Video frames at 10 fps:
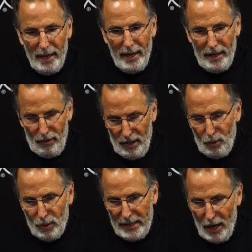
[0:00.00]
And I
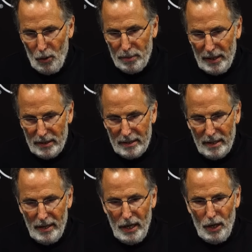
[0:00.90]
think what's helped us
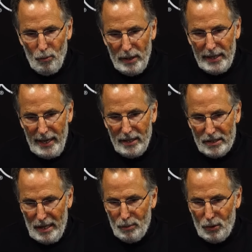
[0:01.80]
regain
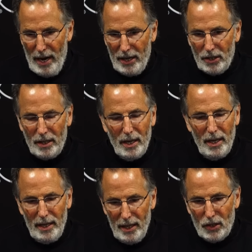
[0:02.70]
some traction
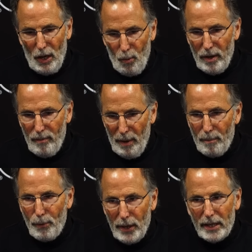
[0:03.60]
is that we've been
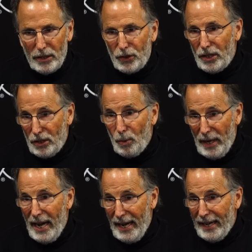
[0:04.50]
pretty consistent with
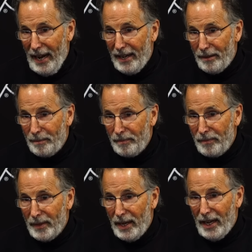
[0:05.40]
a high guy.
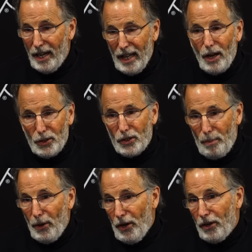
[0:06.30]
And it allows us to
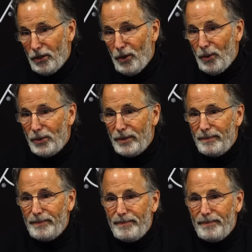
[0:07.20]
play on our toes.